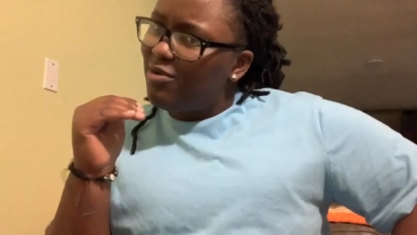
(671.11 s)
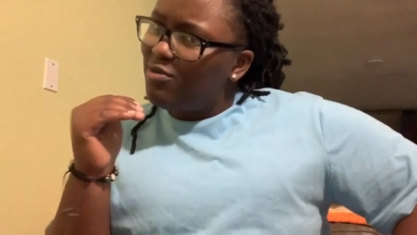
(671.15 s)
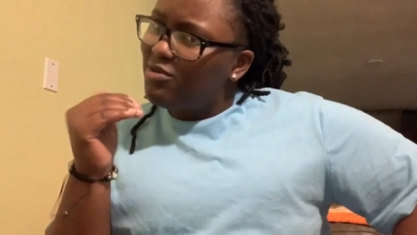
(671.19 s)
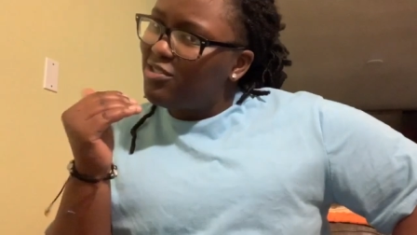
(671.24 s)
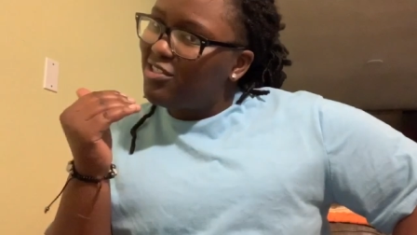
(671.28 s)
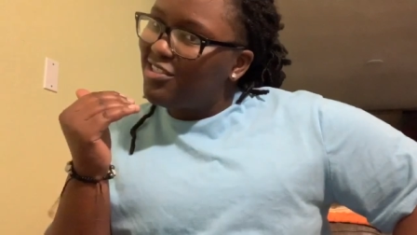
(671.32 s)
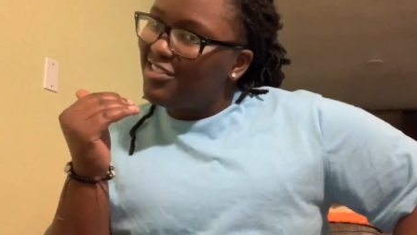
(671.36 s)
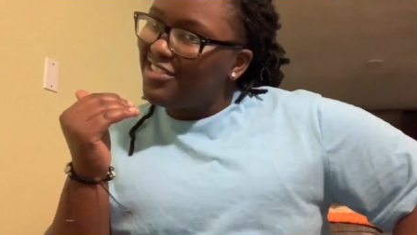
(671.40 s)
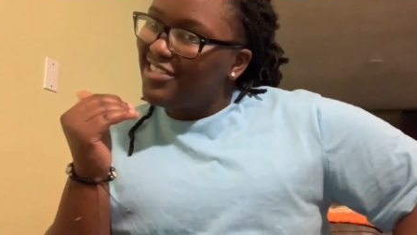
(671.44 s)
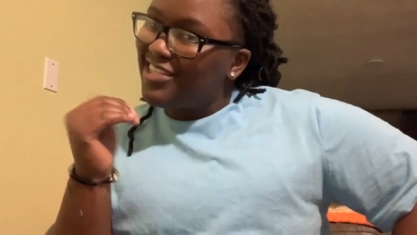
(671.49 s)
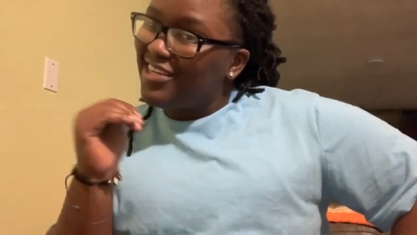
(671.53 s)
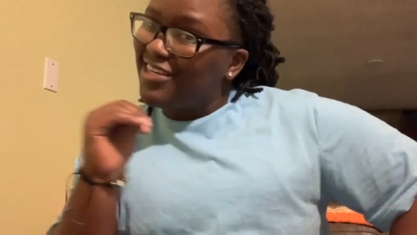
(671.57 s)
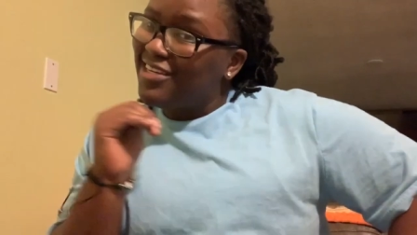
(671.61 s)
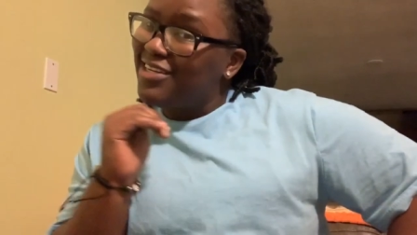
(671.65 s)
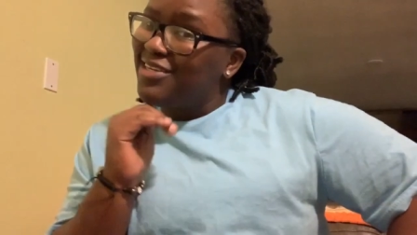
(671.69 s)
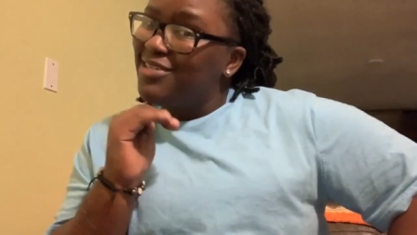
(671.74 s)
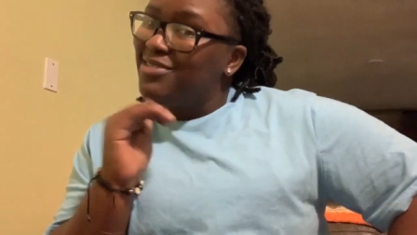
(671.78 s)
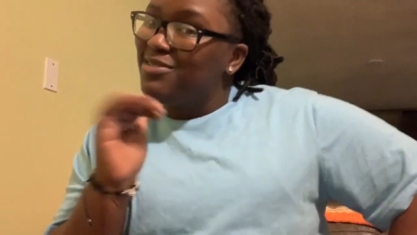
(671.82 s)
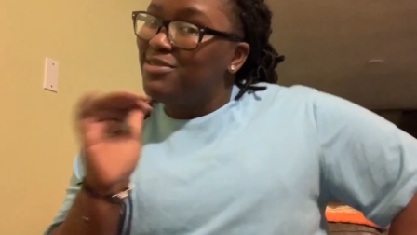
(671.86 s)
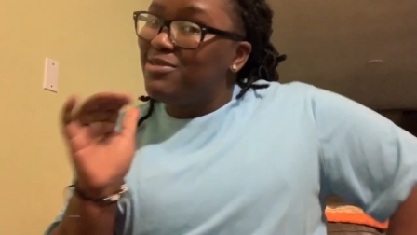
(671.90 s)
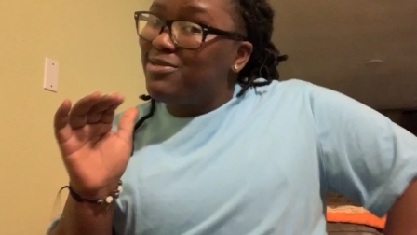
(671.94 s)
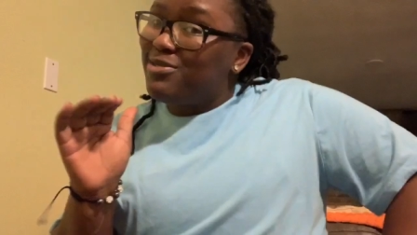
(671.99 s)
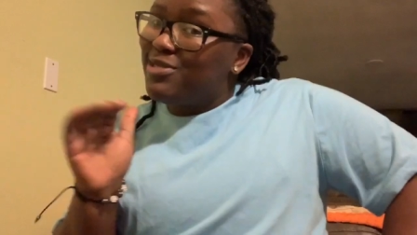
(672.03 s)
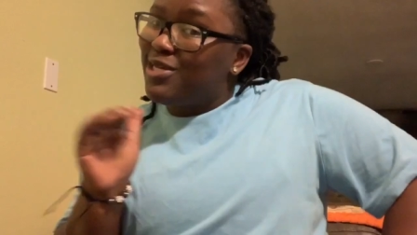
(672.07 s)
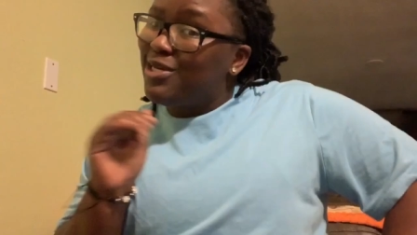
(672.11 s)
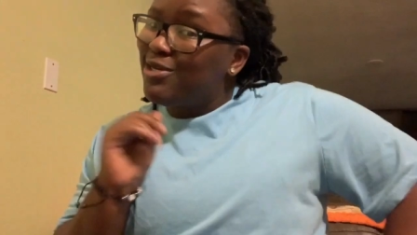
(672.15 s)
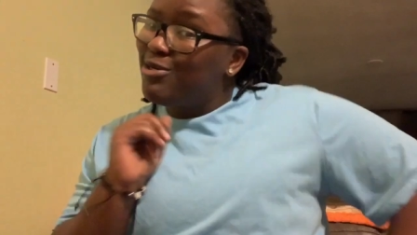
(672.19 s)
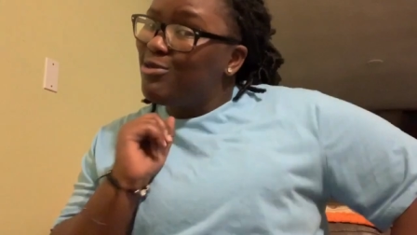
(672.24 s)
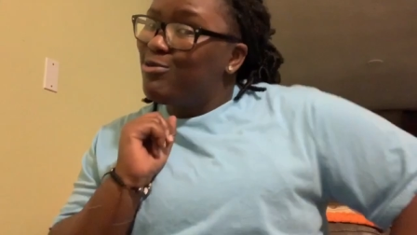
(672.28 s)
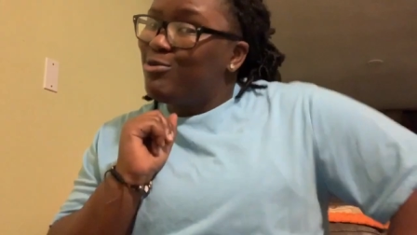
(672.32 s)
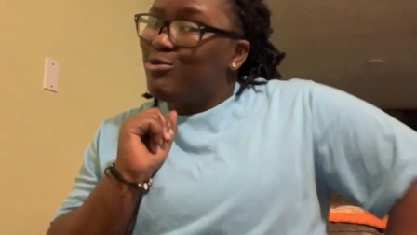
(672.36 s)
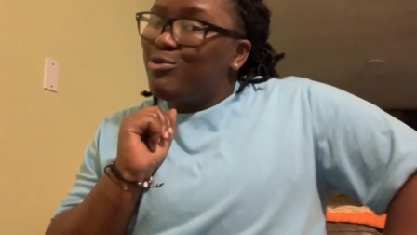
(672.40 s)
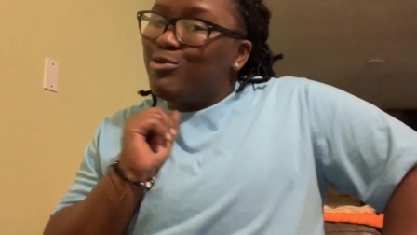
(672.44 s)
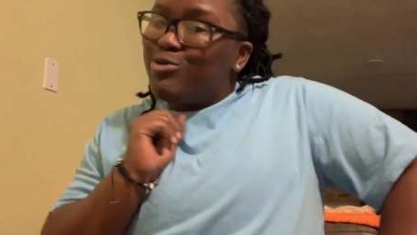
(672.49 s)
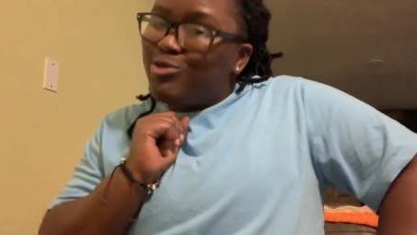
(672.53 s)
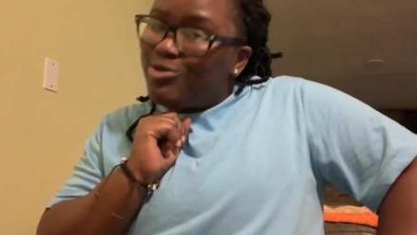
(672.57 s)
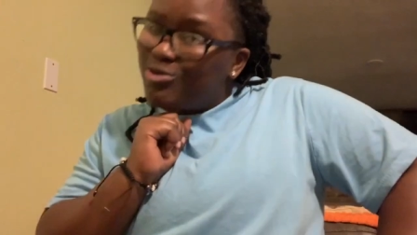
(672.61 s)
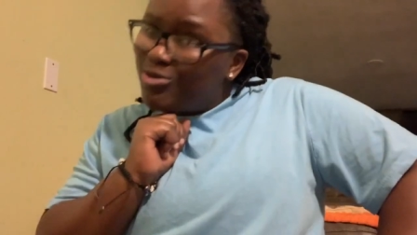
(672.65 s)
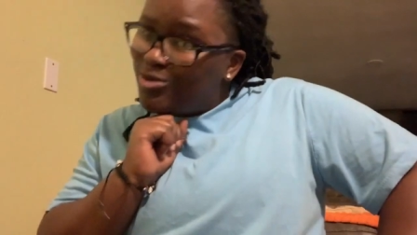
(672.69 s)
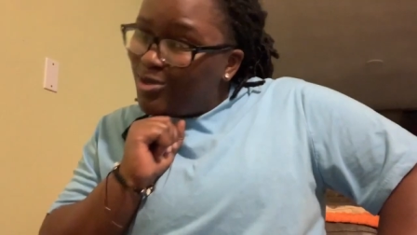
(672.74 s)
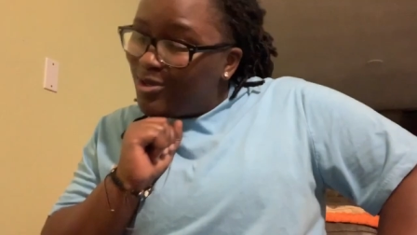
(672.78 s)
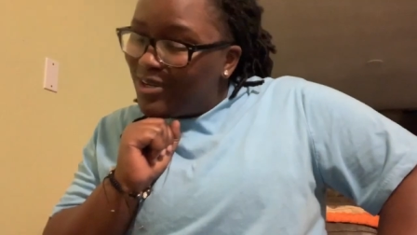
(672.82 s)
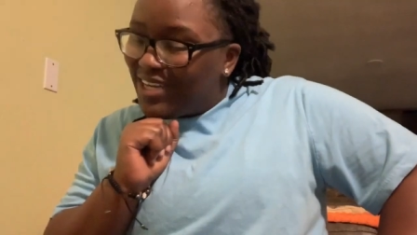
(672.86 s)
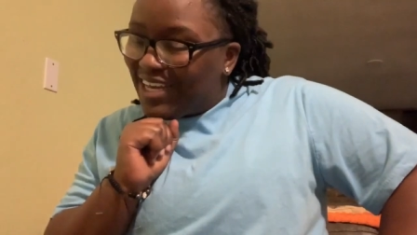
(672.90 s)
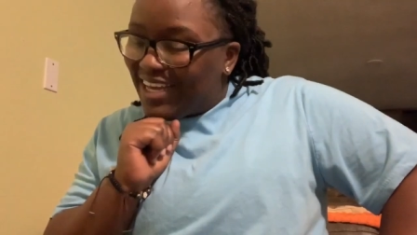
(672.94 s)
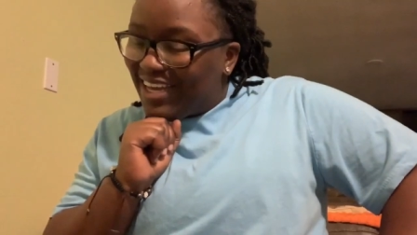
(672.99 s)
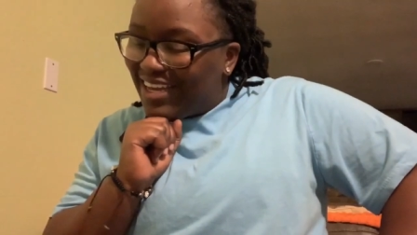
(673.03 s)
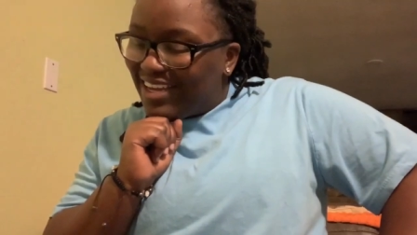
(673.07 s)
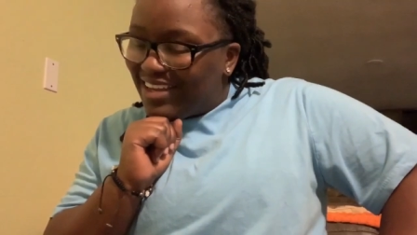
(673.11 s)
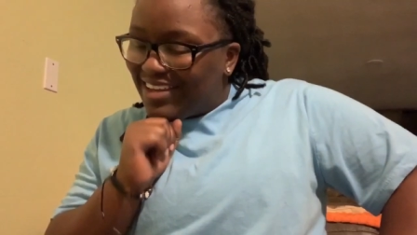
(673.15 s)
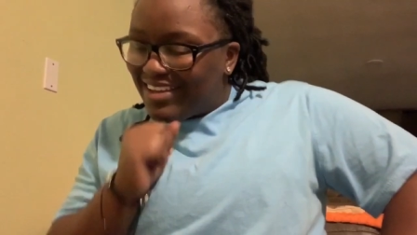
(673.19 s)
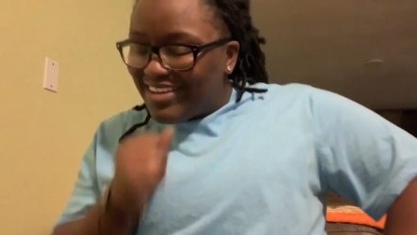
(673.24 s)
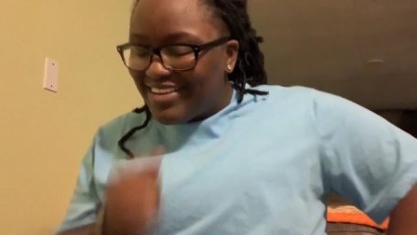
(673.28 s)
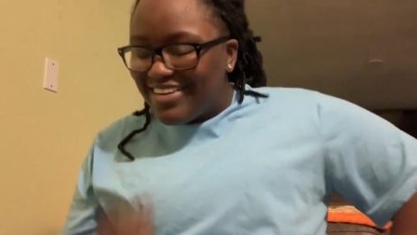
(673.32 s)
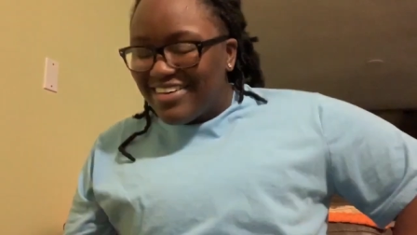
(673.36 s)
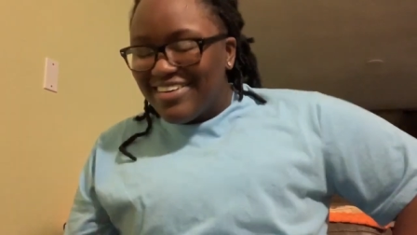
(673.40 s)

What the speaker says: which is like a little like, oh okay.